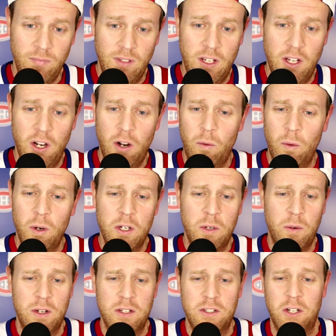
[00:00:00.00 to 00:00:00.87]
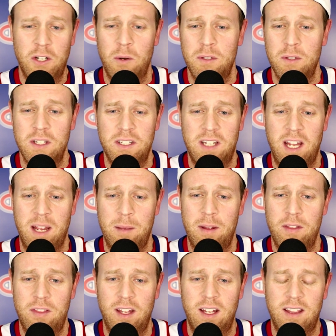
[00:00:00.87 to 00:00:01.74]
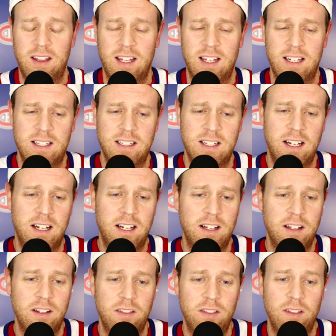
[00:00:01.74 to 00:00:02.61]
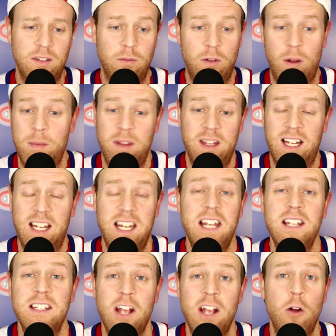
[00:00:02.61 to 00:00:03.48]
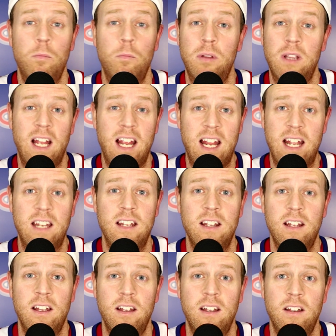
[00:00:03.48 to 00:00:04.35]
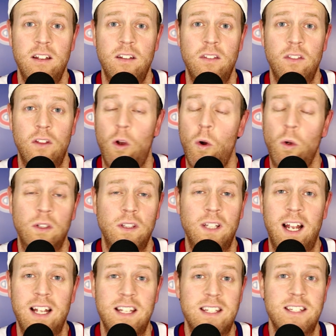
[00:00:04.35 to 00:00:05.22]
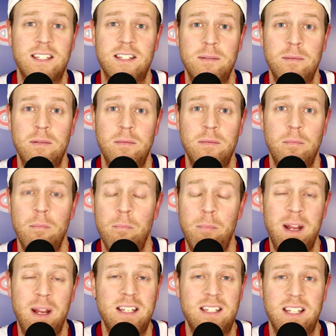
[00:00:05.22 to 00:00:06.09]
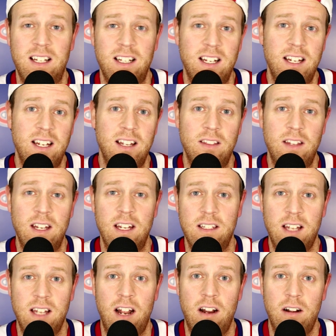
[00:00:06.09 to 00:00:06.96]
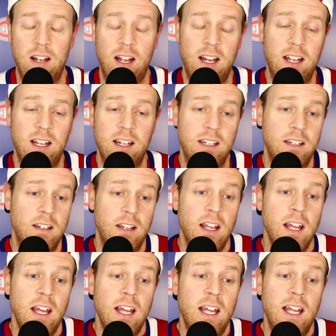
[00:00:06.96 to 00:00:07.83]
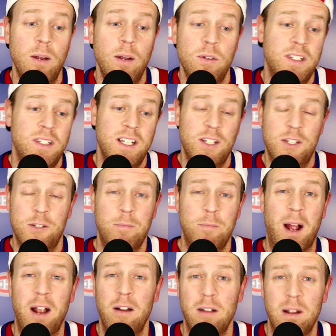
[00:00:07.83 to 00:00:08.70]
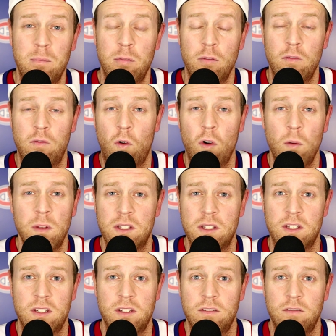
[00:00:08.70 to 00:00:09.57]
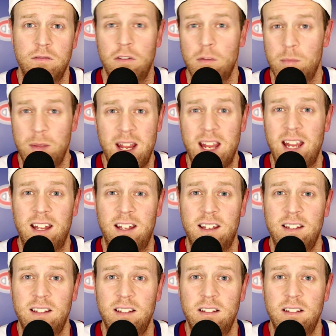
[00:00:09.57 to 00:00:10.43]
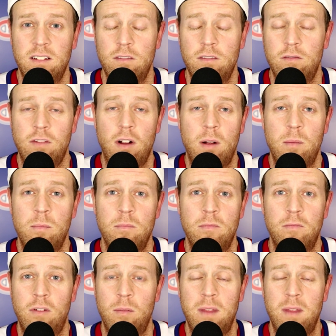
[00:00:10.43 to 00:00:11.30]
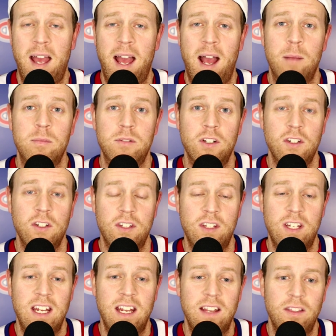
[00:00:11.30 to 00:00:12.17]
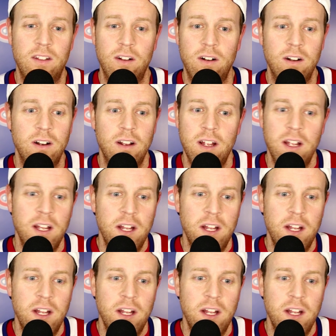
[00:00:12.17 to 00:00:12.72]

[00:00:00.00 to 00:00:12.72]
do you want to start with this game? I think that, the Canadiens outplayed the Golden Knights basically the entire night. And it was an inspiring performance for me from the Habs, just seeing their,